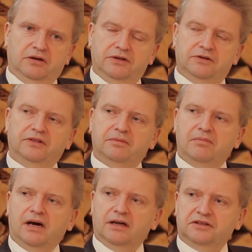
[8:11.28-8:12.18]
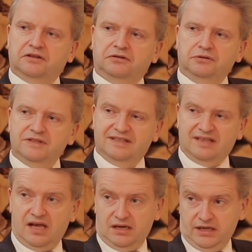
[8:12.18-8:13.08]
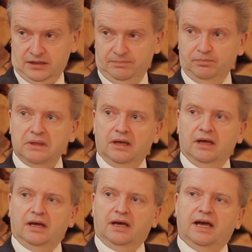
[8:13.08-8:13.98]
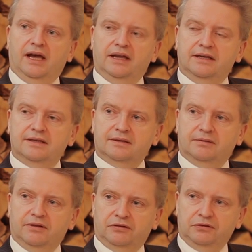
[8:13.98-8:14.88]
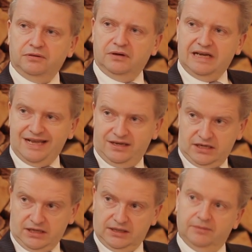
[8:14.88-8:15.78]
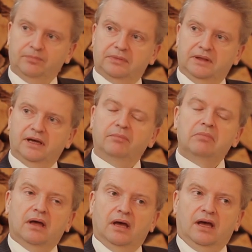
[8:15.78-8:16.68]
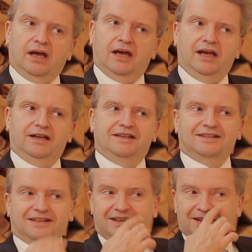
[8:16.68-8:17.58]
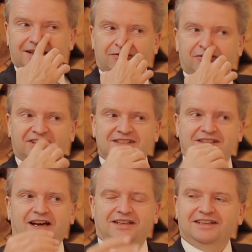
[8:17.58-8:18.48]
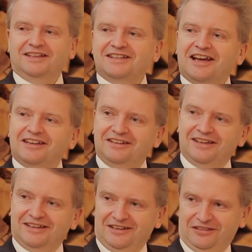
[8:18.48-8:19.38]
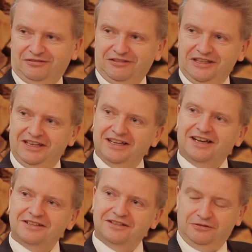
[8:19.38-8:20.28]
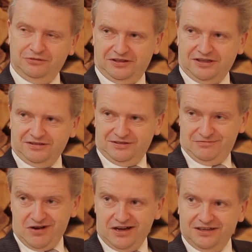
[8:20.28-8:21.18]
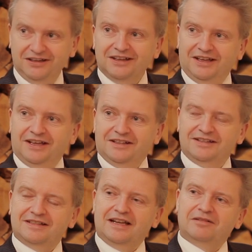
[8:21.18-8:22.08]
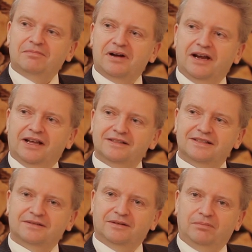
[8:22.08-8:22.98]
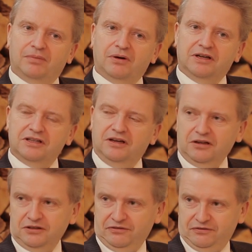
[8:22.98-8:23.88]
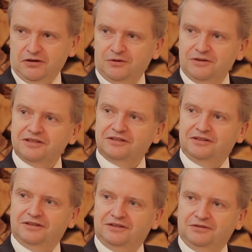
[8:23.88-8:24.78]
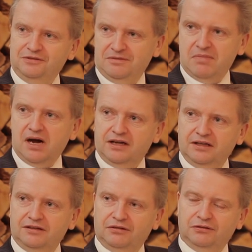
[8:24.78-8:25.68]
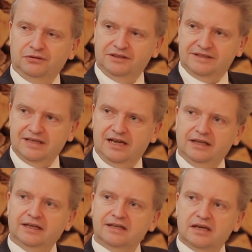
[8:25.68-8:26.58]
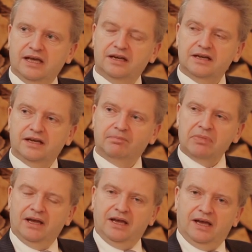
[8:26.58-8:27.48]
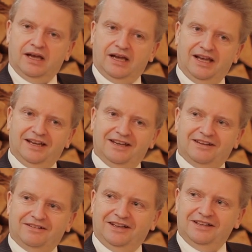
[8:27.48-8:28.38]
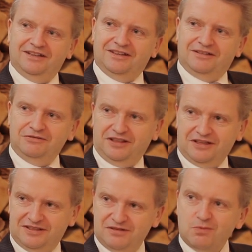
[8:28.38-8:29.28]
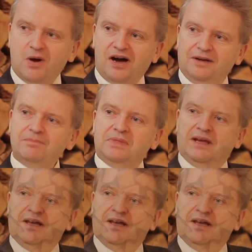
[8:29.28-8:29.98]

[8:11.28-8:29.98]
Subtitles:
gold to the market through selling and through lending. Yeah. And starting in 1993 until 2001, the central banks brought a lot of gold to the market through selling and lending. And in 2001,